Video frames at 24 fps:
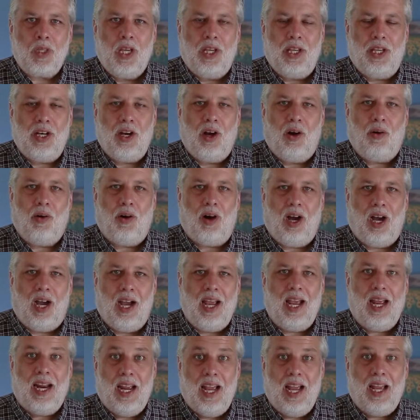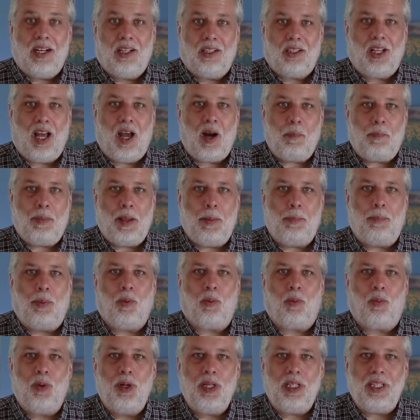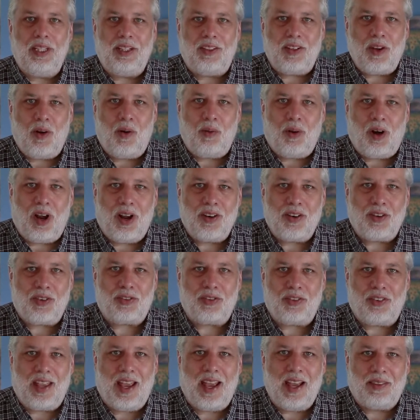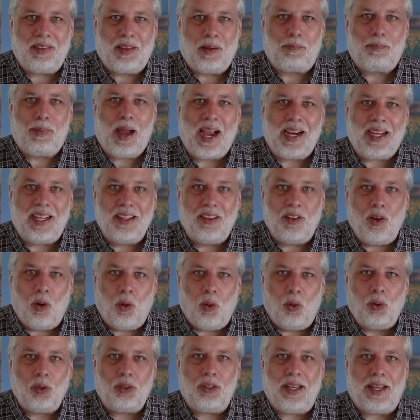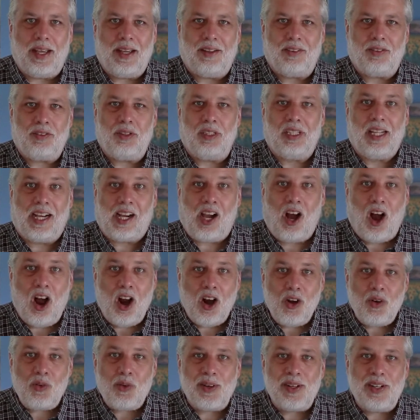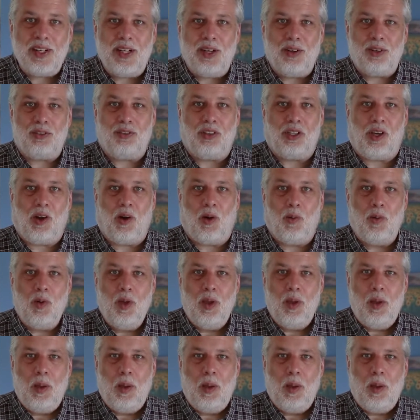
You know, and a lot of people really don't understand that back in the old days, like 100 years ago,